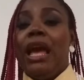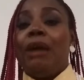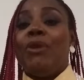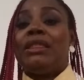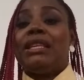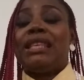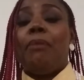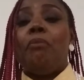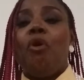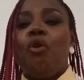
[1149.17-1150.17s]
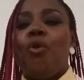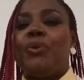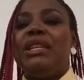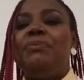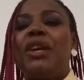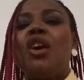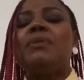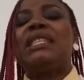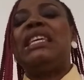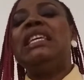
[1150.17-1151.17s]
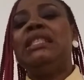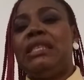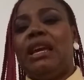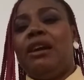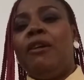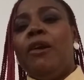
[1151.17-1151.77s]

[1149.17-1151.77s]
When things are more open, it becomes easier